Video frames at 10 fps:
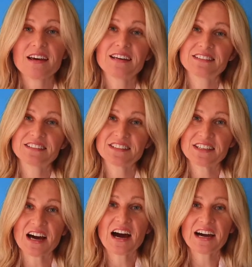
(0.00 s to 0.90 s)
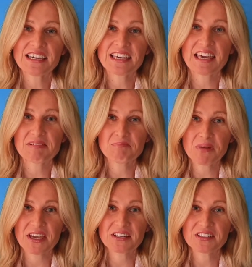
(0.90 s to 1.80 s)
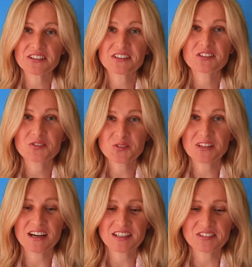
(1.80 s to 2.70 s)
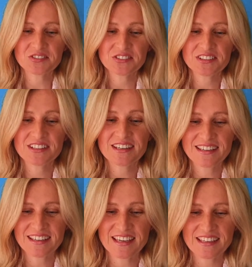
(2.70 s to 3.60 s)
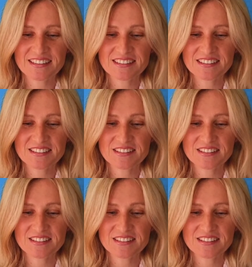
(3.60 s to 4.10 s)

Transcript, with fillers: and I came back to life again.